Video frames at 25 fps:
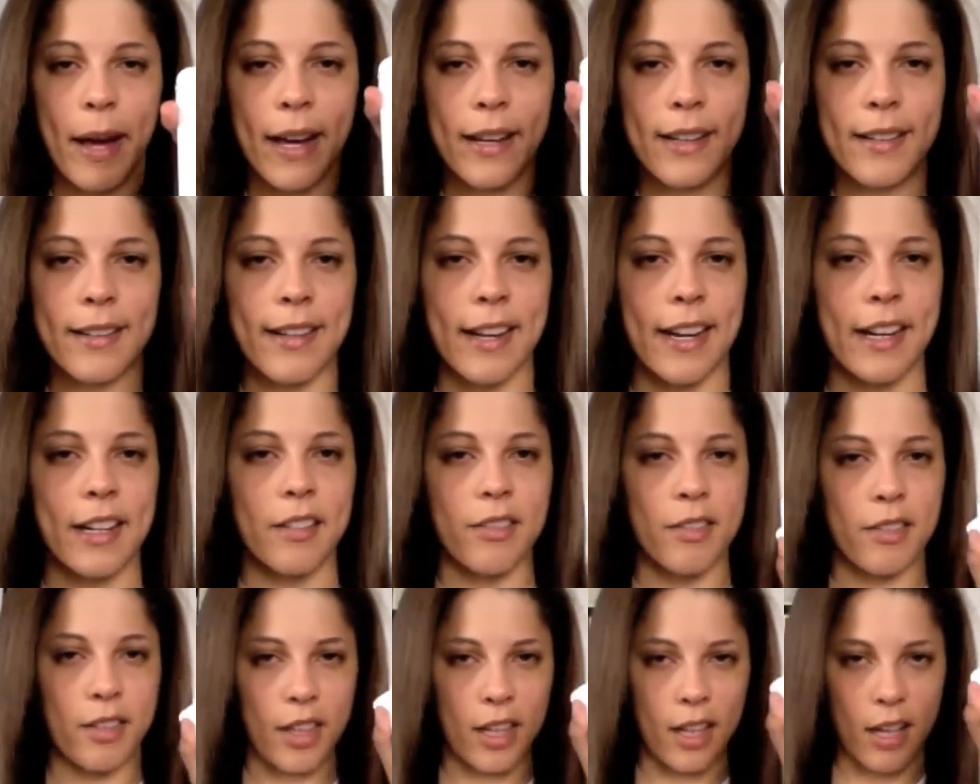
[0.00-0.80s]
side
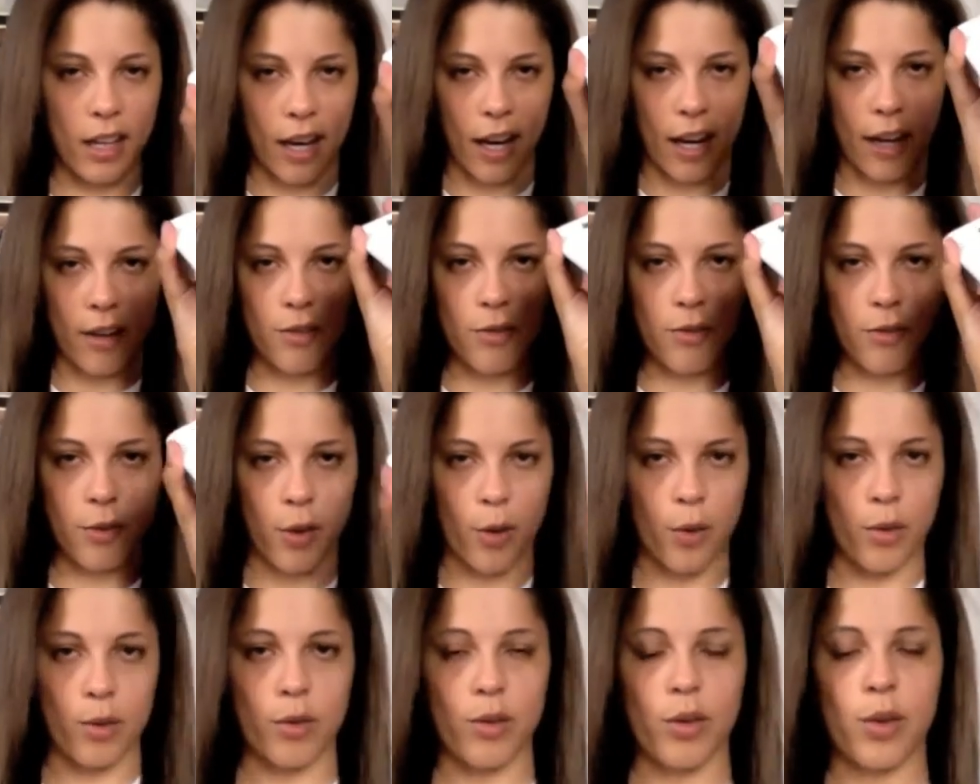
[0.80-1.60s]
of the
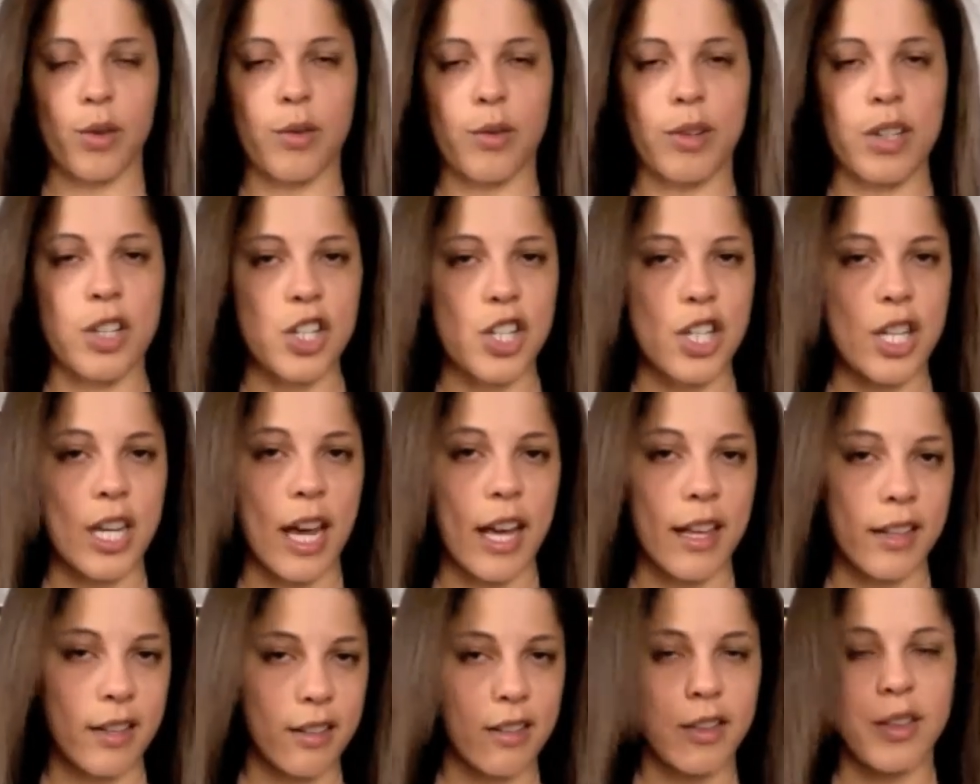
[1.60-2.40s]
iPhone
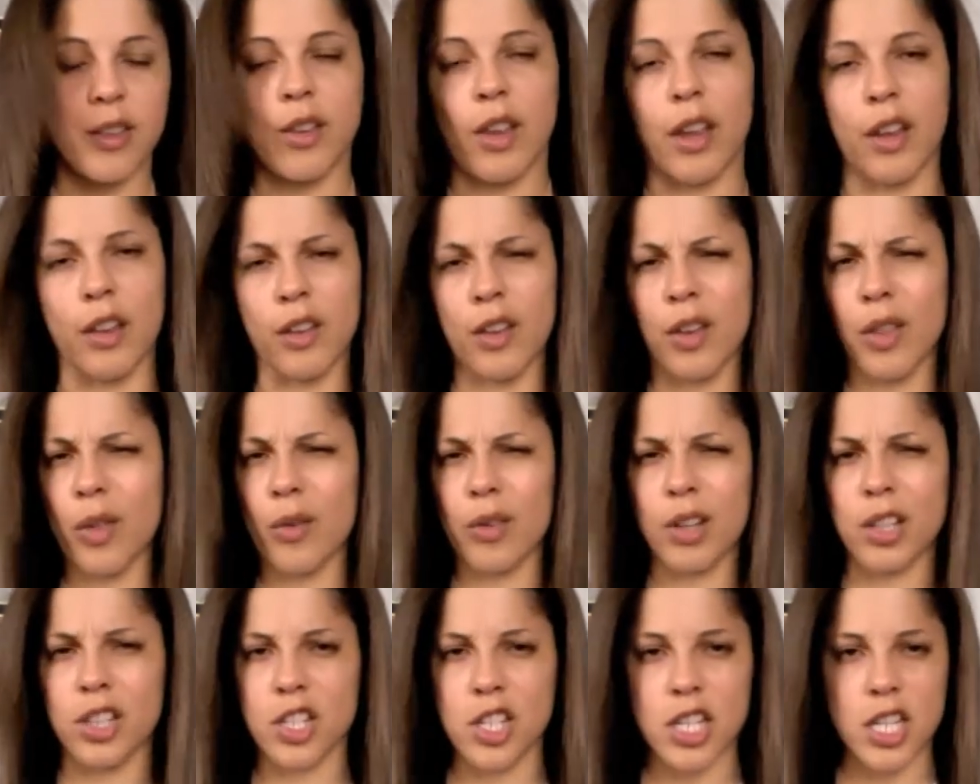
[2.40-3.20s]
3GS and
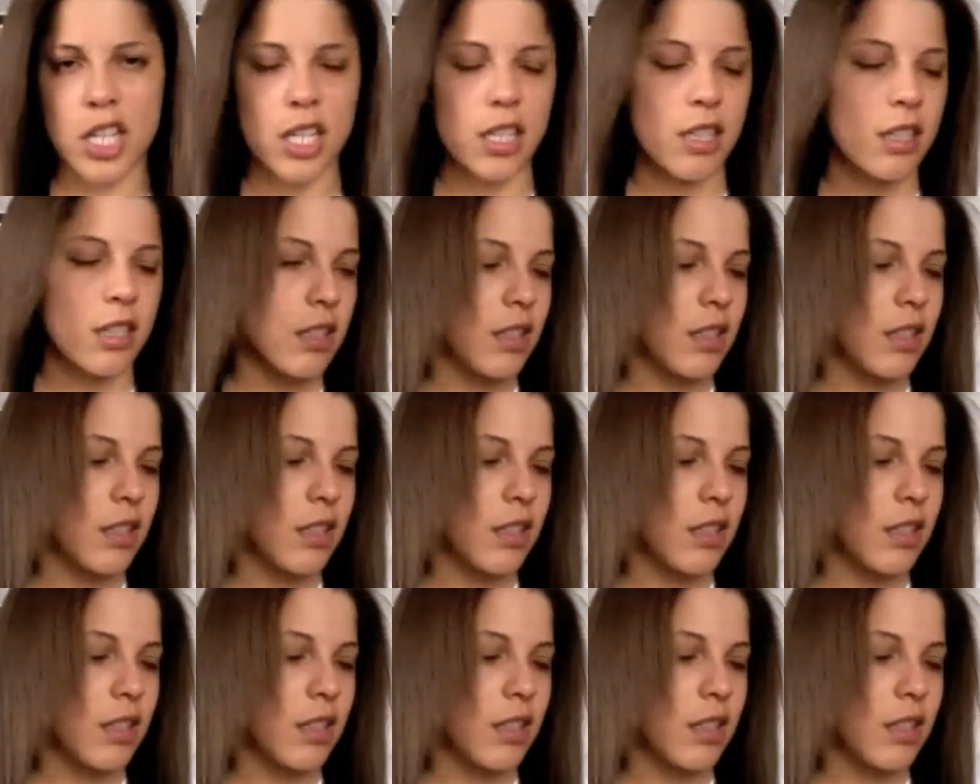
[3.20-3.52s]
3G.